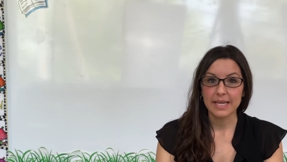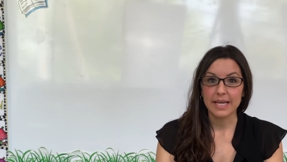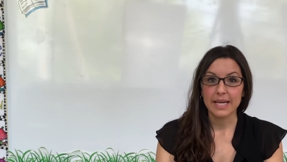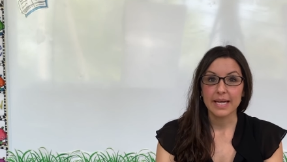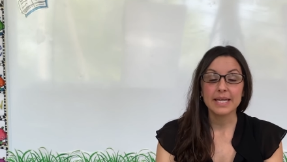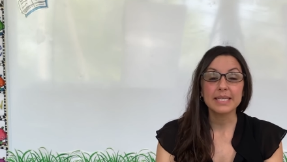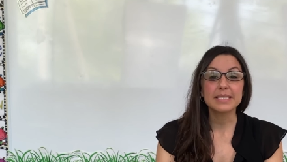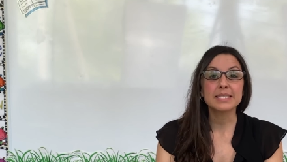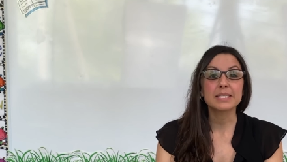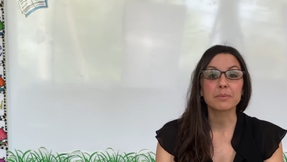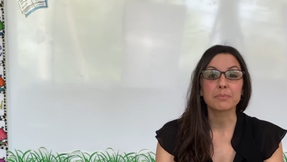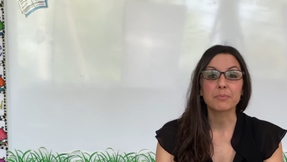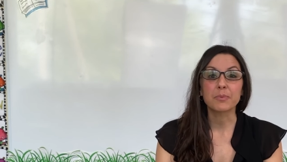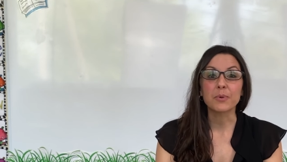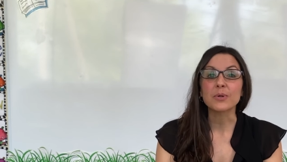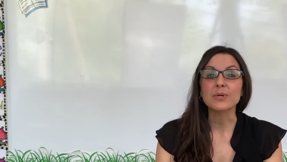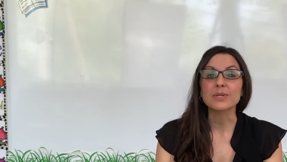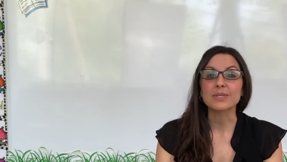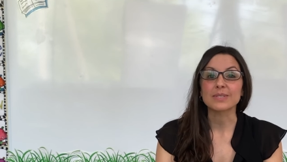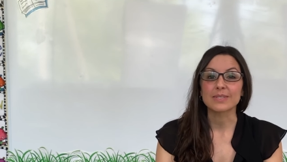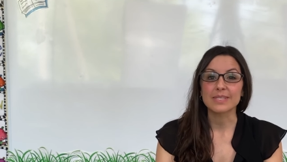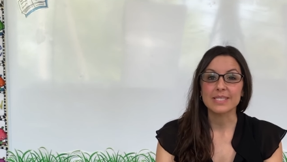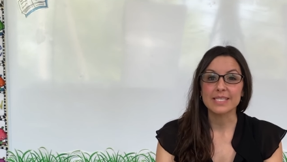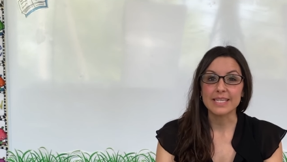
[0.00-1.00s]
It's
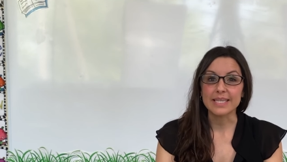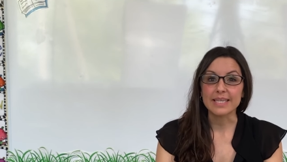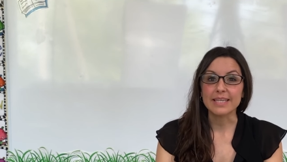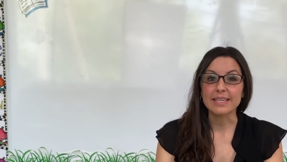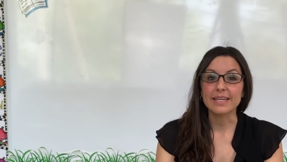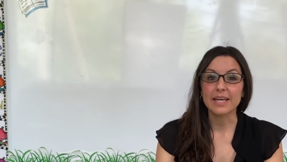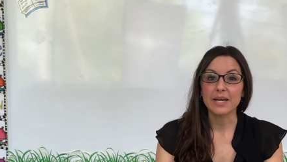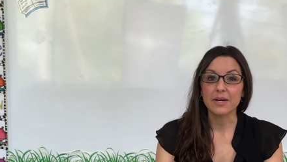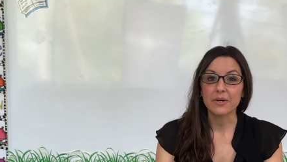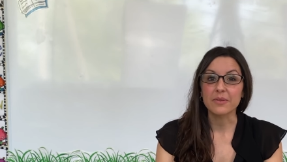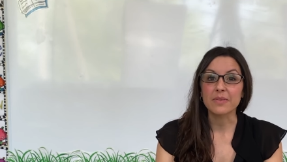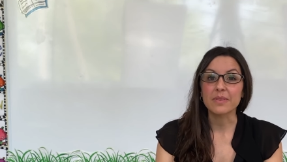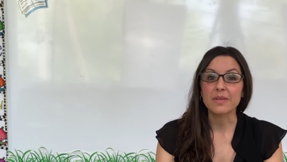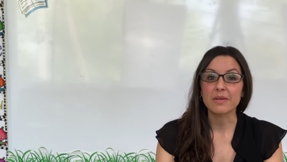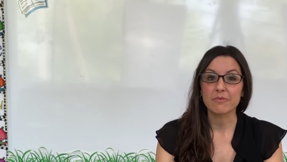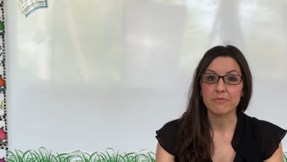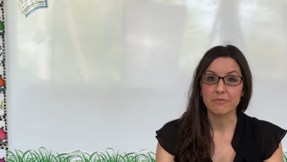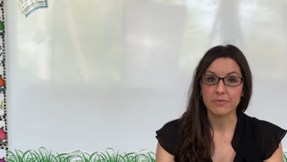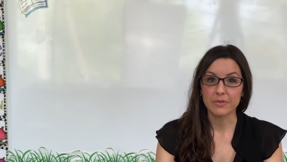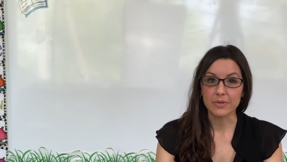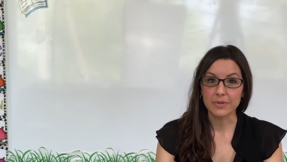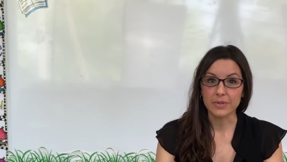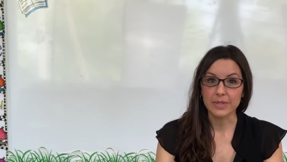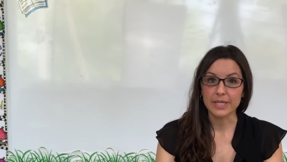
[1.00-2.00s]
important to eat healthy
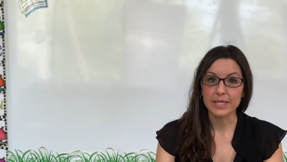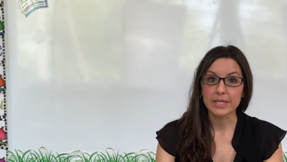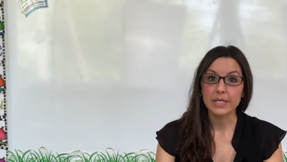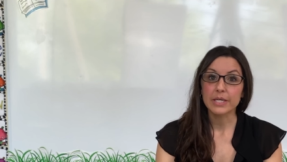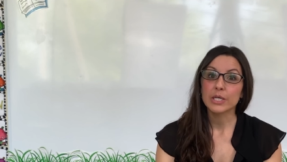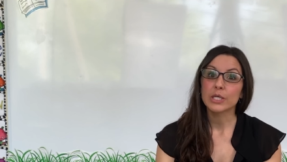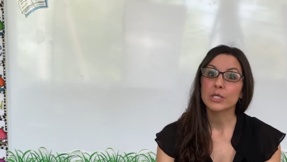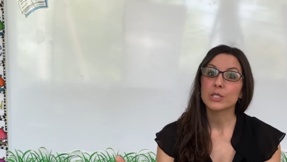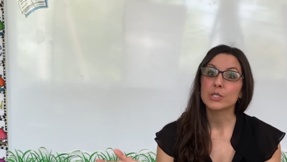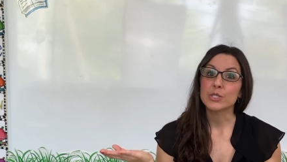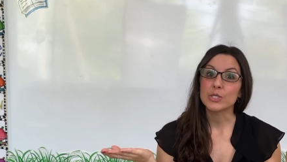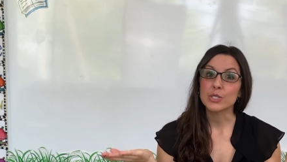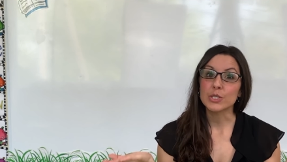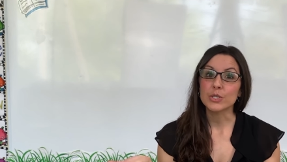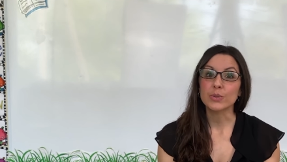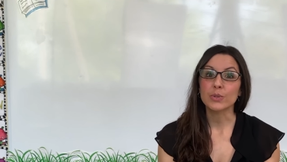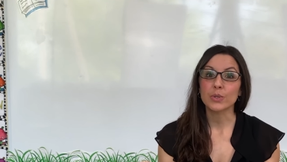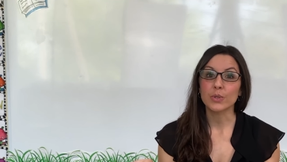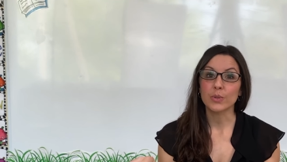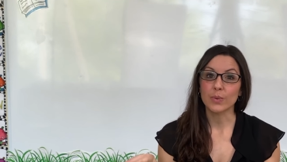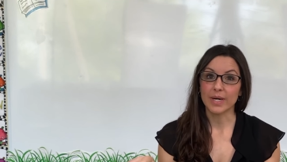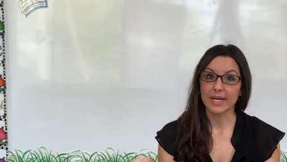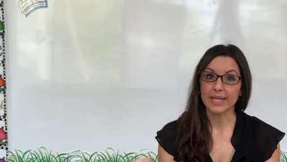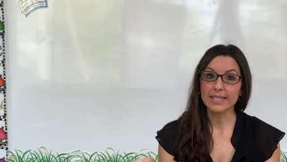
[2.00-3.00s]
food. Do you
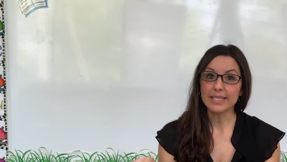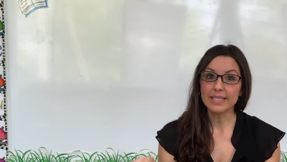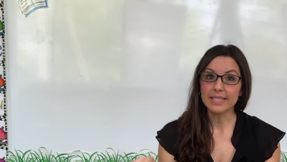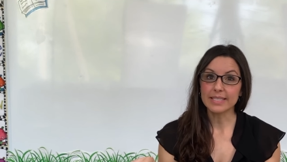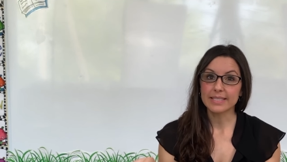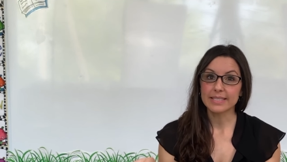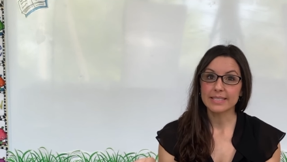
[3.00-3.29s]
know why?